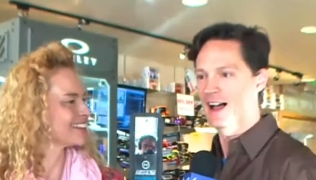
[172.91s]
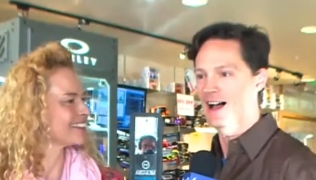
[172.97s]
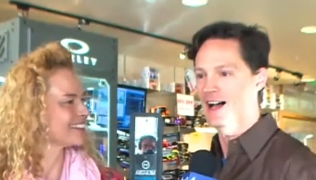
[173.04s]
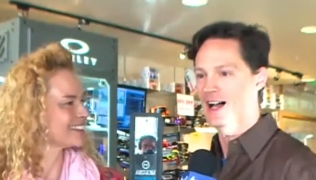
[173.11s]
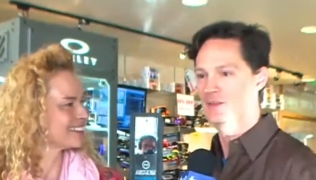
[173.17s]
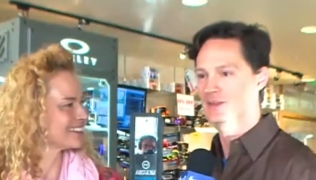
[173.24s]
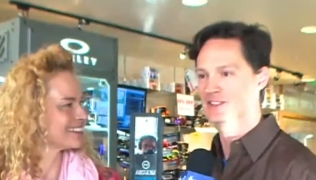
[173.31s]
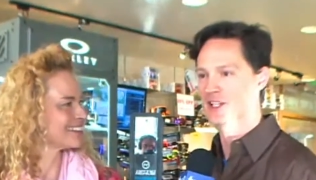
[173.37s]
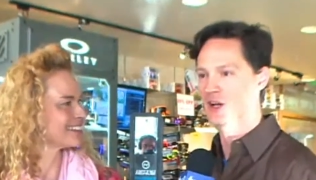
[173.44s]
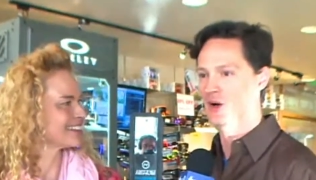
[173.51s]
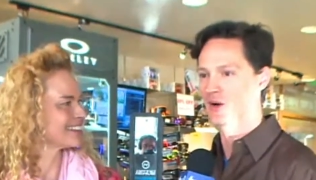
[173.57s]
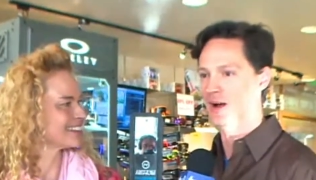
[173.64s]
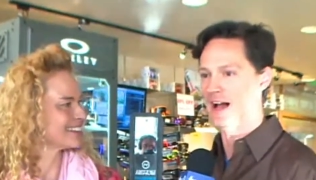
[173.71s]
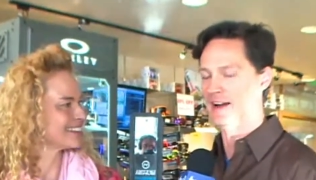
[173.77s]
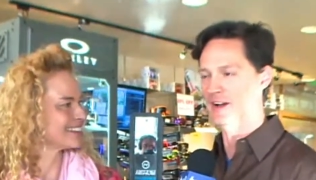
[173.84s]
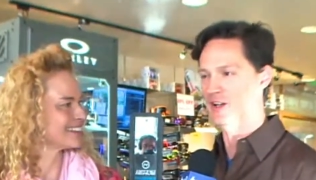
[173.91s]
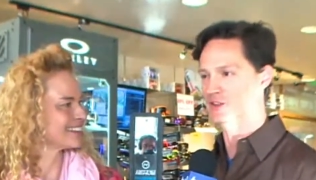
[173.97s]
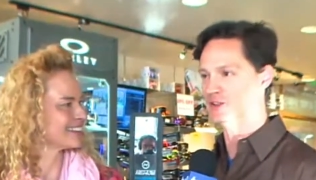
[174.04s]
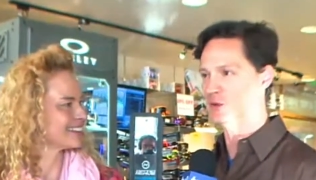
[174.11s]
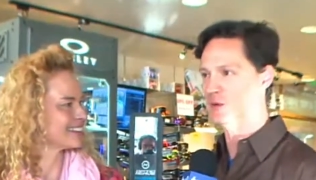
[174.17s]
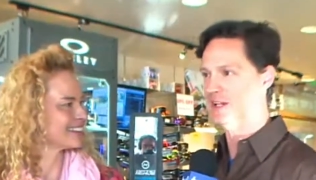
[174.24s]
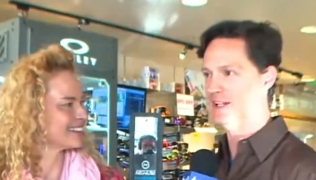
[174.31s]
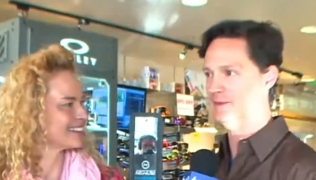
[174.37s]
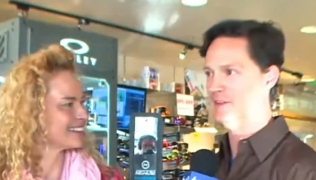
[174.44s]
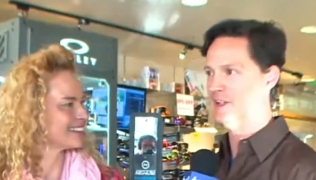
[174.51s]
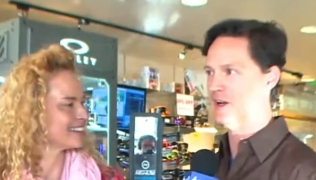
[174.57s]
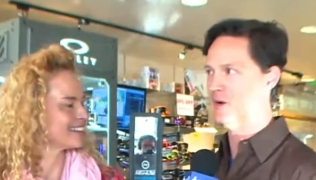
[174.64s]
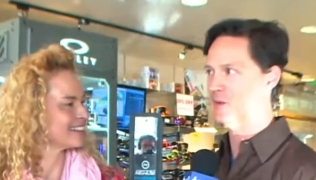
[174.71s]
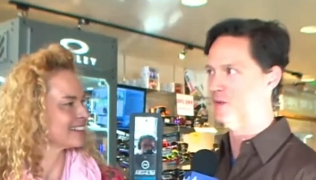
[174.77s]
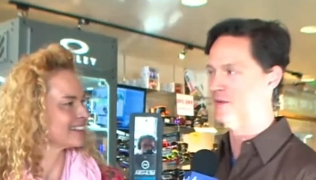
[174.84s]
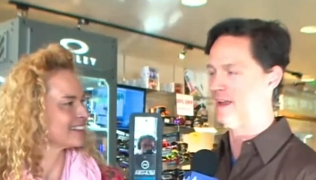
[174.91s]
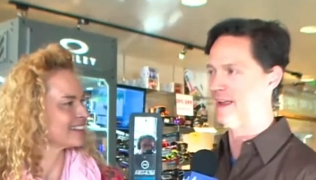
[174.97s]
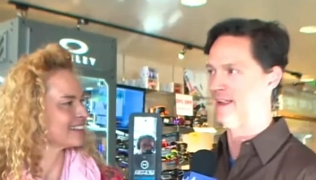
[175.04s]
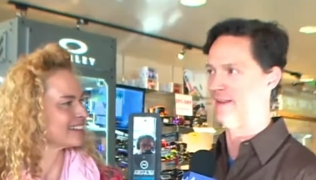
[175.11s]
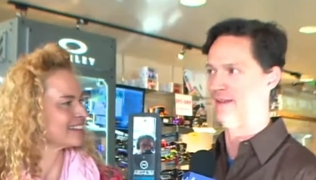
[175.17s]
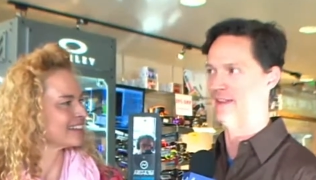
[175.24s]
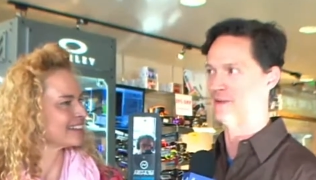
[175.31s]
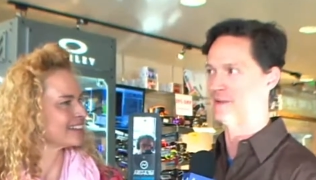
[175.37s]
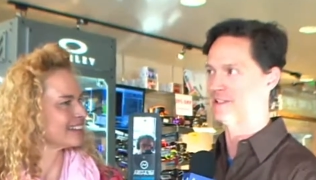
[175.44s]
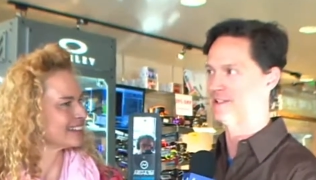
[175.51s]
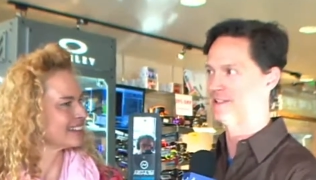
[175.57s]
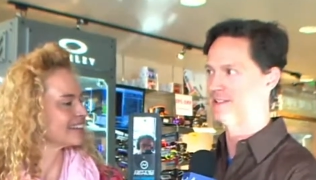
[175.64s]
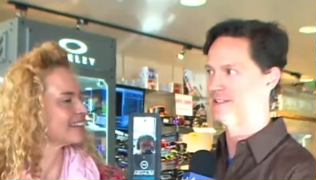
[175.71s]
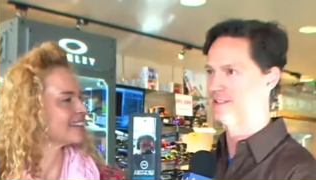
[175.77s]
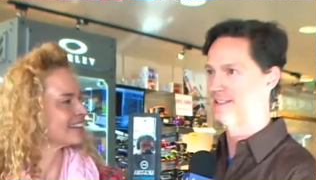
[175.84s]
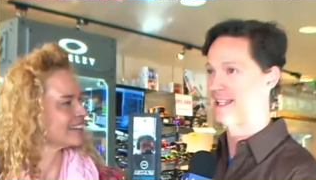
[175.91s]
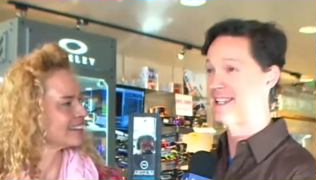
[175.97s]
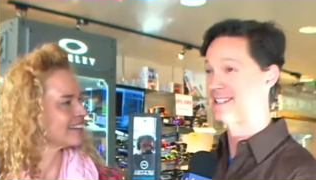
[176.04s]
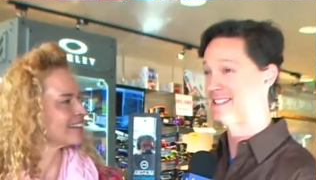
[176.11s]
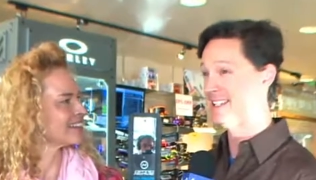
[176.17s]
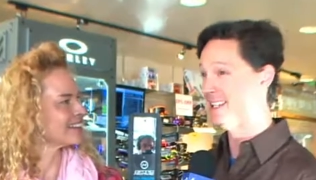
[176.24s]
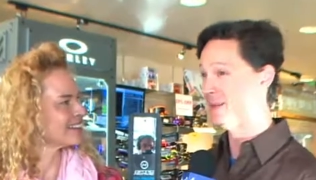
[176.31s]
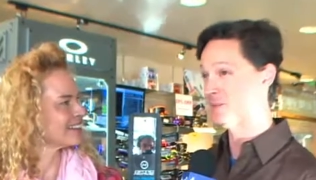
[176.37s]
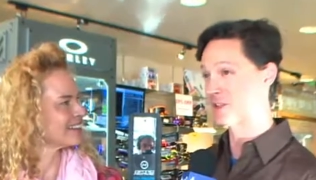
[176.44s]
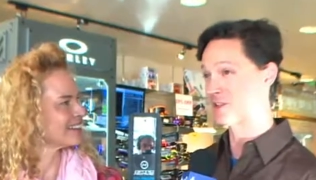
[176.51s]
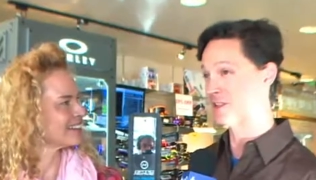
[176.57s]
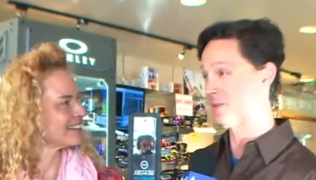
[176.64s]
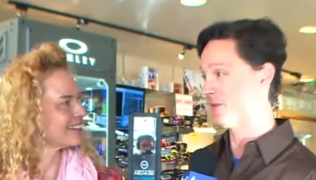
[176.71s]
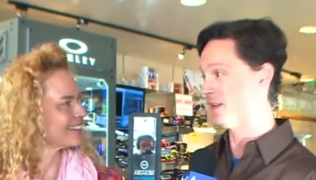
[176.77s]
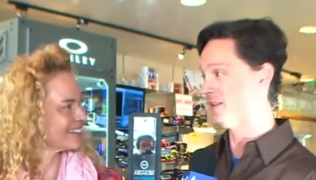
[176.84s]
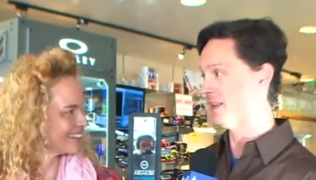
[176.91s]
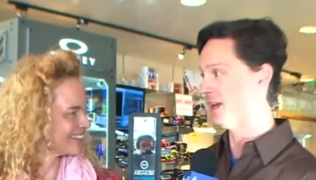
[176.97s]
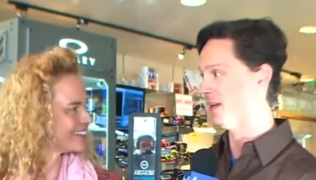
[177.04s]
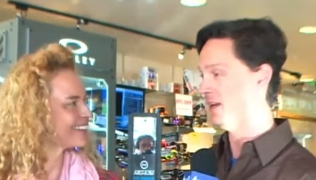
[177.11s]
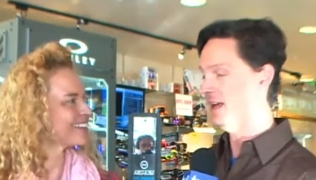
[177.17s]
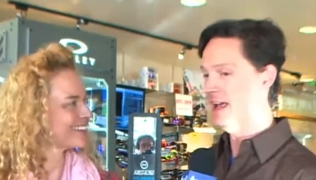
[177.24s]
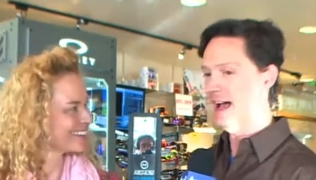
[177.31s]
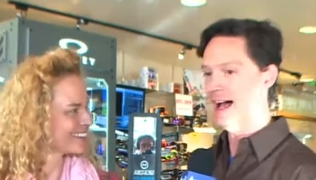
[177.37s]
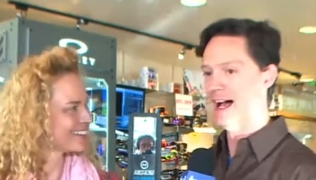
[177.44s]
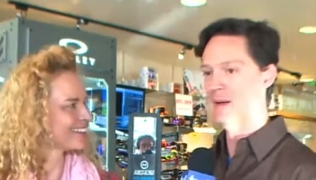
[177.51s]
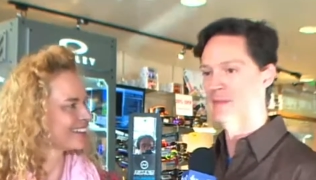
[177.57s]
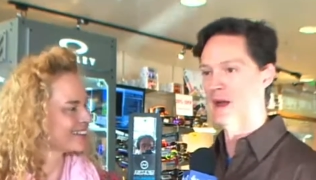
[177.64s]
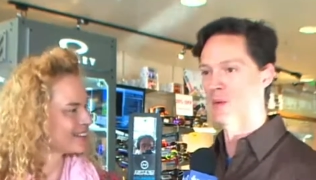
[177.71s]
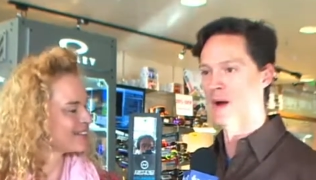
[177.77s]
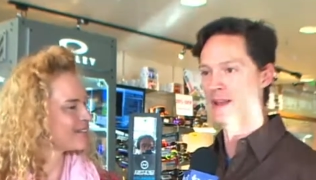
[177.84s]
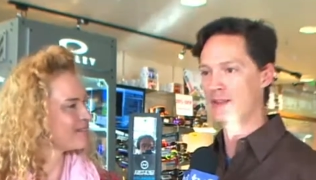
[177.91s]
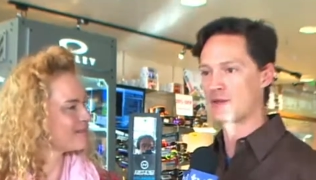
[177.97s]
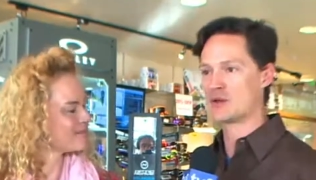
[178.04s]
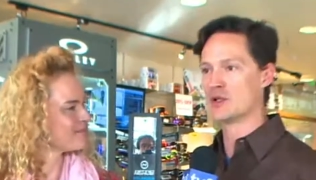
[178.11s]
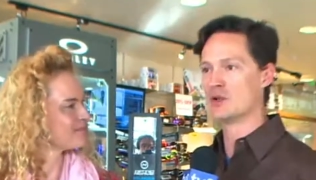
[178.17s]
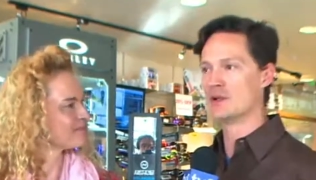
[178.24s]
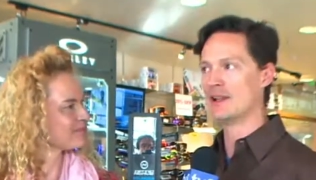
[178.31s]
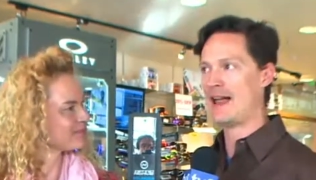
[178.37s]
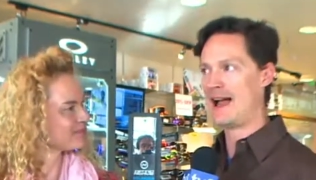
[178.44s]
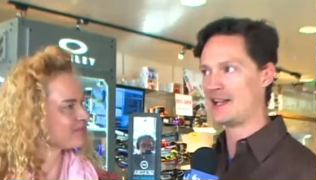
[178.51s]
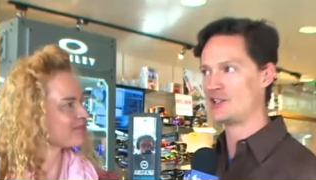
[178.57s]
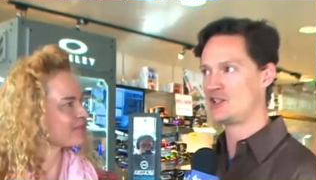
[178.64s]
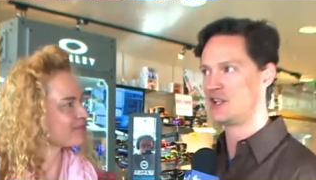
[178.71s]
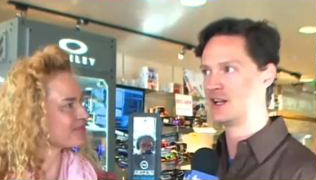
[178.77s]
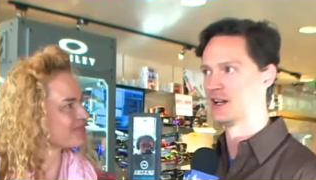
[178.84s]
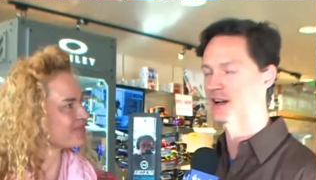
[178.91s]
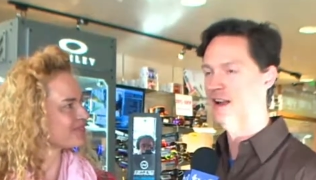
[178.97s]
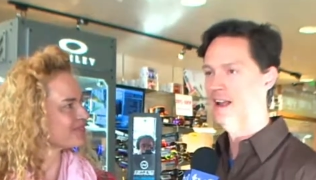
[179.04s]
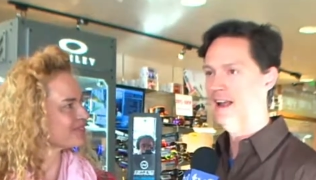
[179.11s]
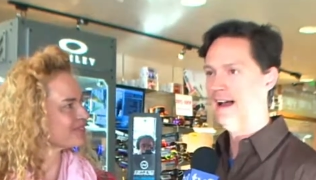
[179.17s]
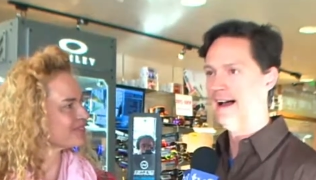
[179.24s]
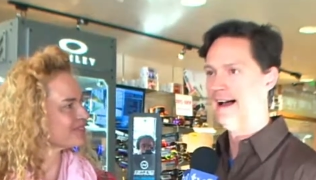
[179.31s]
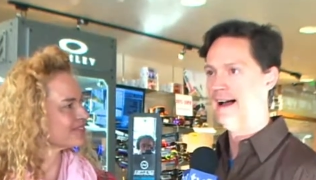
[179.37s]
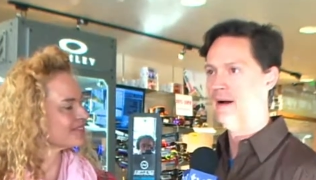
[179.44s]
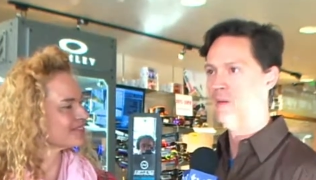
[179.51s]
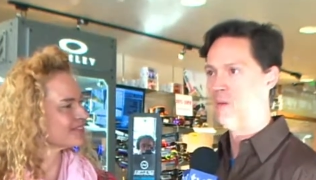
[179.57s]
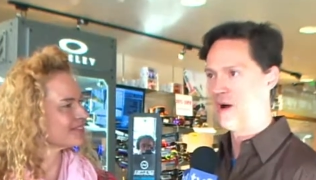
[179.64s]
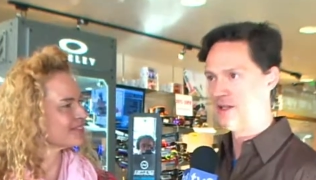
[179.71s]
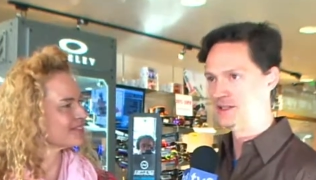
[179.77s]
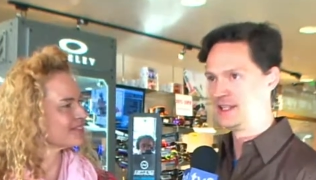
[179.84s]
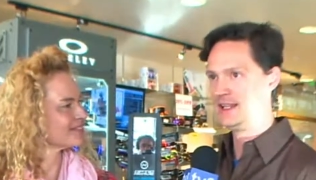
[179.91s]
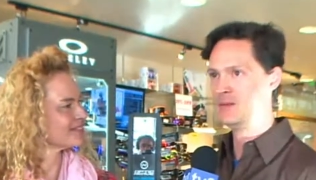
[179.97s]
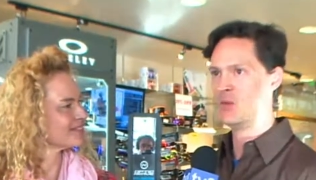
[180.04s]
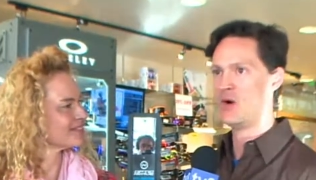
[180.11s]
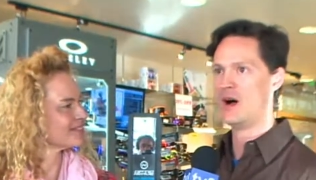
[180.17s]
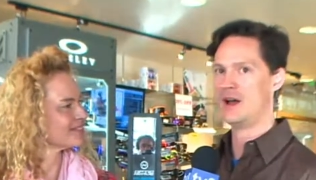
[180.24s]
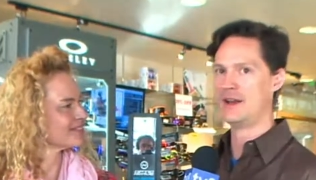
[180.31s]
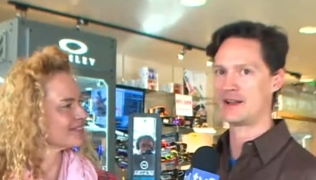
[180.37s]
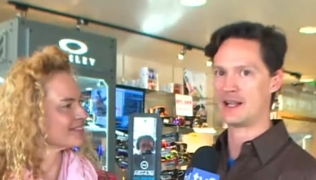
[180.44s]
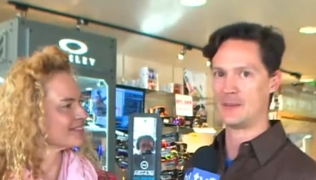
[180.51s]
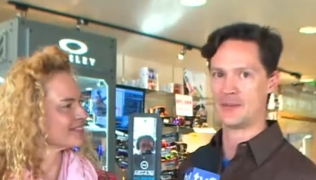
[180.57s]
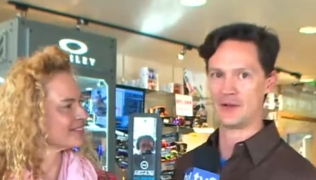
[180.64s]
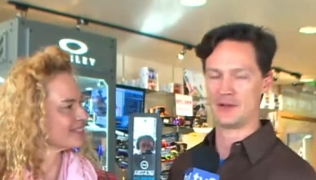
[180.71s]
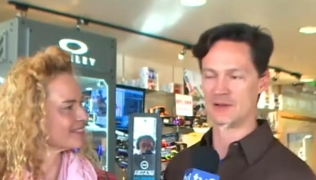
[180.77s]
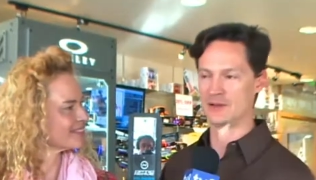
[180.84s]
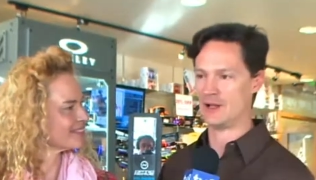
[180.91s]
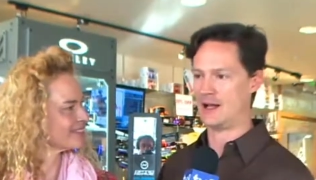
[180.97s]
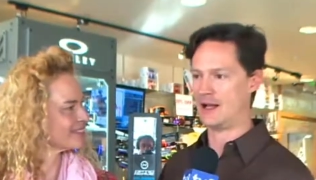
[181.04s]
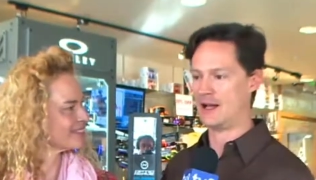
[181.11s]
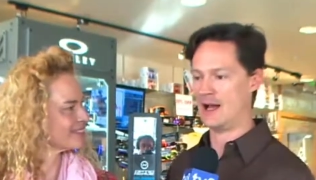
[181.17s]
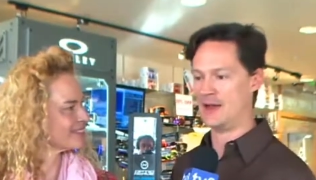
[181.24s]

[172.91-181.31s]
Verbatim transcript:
Speaker 1: Um, so I don't know. So we, you know, the, there was six teams or something that um, that went through last year. Uh, one team won. A couple uh,